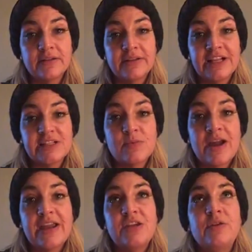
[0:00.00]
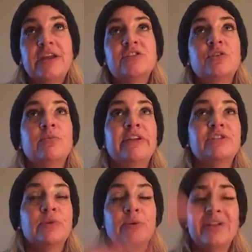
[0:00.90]
That's why you get to a place
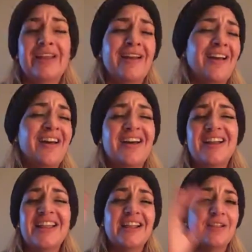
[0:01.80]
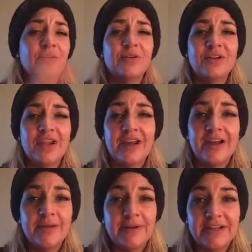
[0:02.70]
where you were like,
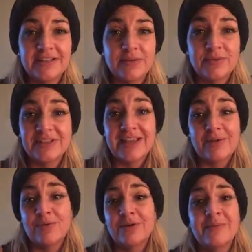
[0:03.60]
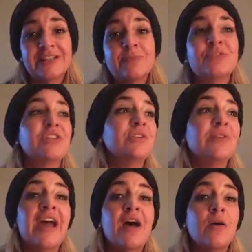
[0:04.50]
hallelujah. Because it was like, what am I supposed to do
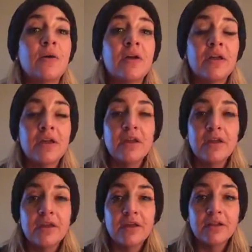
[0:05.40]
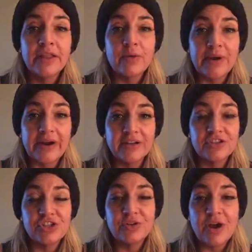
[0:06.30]
now? Like, where else
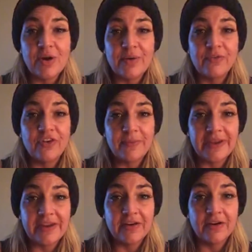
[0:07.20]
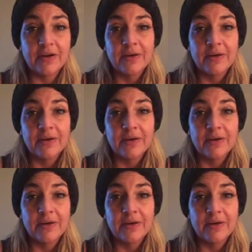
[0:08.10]
do you go from here?